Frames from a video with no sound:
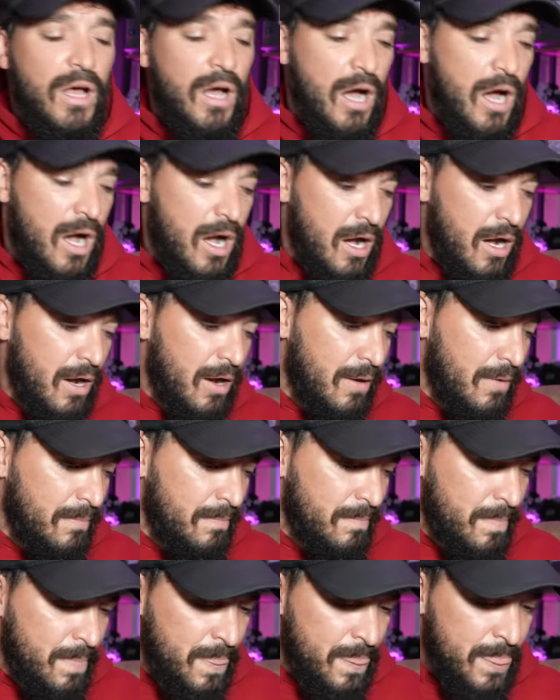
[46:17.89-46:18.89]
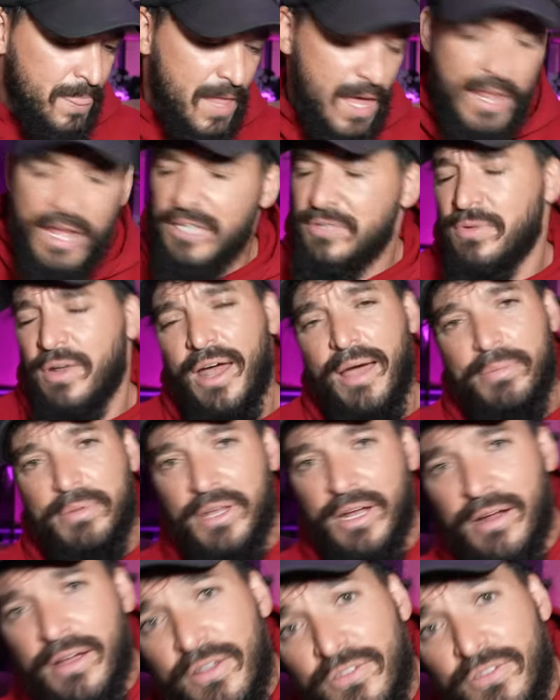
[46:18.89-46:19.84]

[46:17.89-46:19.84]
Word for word: And that's what happened there.